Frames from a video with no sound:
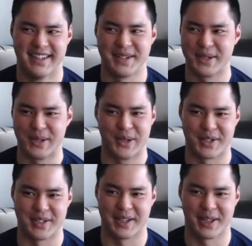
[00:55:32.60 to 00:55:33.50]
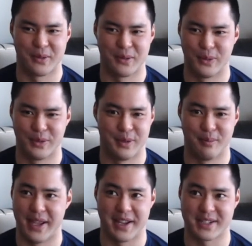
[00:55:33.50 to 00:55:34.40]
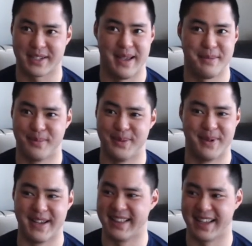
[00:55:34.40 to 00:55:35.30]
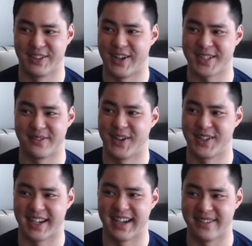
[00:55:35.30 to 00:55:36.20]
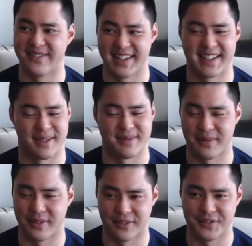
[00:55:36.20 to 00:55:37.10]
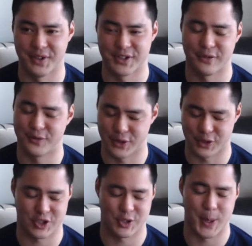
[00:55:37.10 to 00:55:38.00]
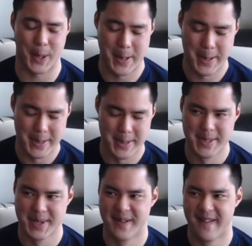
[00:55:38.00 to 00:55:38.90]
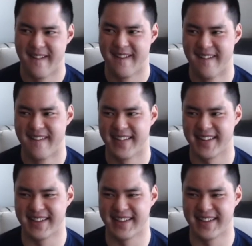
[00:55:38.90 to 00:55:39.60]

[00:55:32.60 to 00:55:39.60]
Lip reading: You're gonna take like the biggest like loss of all time, like sometime in your future. Second only to Bitcoin. No, I'm just kidding.